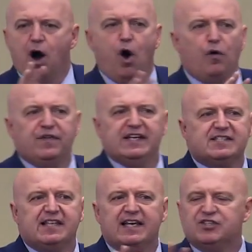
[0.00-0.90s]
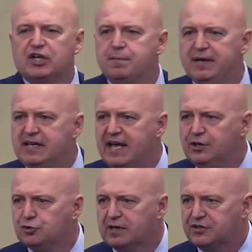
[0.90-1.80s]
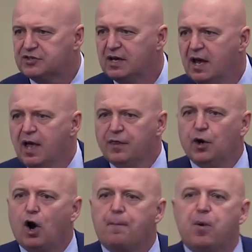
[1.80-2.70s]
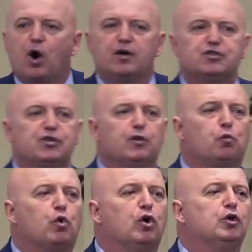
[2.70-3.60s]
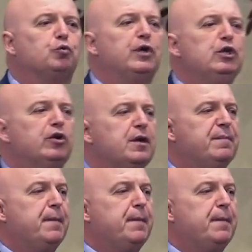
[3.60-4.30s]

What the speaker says: all these things can be dangerous. There are parts of the world where you can be